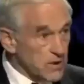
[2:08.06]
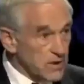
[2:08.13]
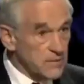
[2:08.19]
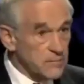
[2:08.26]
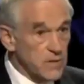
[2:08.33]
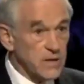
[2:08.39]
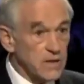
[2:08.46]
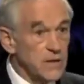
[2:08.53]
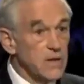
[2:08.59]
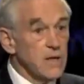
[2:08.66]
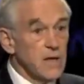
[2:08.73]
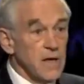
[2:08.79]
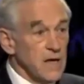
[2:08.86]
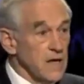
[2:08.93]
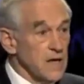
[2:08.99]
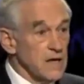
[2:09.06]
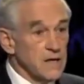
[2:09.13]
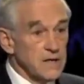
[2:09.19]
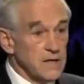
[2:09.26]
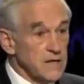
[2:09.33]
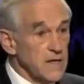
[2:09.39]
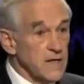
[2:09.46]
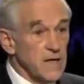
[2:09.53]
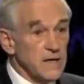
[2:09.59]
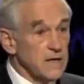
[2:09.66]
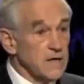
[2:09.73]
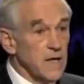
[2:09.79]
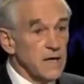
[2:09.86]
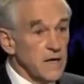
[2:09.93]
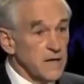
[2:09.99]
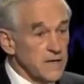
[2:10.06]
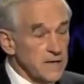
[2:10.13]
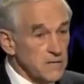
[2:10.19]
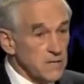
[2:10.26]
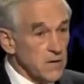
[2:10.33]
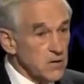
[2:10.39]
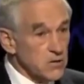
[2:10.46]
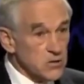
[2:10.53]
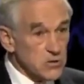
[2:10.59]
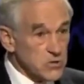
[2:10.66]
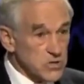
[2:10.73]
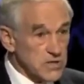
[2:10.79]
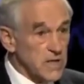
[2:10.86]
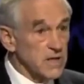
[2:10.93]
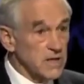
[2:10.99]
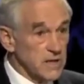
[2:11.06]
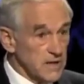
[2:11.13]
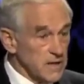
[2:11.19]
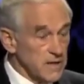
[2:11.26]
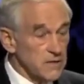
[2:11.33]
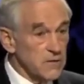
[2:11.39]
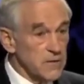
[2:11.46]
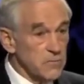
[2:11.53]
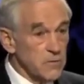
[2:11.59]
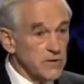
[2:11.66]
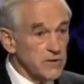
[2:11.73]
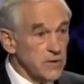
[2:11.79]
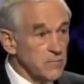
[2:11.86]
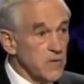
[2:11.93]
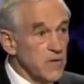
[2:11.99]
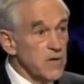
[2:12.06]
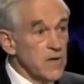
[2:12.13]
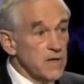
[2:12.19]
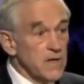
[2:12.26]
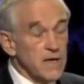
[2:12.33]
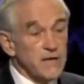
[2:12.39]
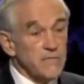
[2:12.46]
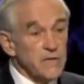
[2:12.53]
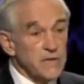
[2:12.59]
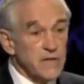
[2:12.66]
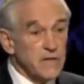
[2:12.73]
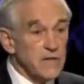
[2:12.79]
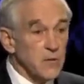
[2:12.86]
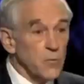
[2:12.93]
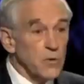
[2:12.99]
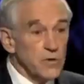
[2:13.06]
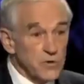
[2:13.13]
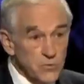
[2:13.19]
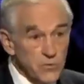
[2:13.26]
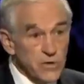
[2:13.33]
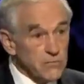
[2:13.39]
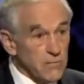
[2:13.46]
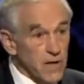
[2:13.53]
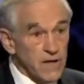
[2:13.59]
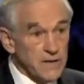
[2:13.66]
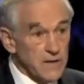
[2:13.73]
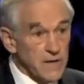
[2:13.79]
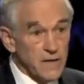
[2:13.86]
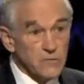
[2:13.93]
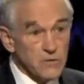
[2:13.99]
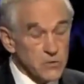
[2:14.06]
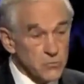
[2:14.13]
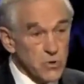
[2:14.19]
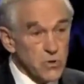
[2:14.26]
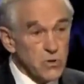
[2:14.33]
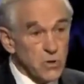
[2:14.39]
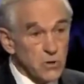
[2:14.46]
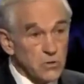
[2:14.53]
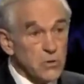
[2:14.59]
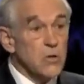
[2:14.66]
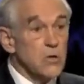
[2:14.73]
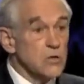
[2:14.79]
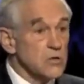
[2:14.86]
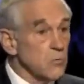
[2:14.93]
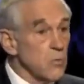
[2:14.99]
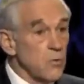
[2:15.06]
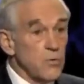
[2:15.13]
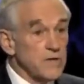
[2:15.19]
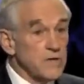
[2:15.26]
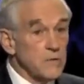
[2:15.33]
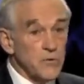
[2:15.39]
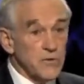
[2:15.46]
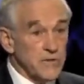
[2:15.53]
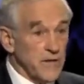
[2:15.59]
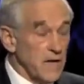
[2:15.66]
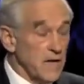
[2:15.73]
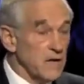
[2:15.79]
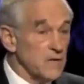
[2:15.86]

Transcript: they were coming. And yet they're also saying, and I agree with them, that everything that we're doing right now is wrong. So what we did with the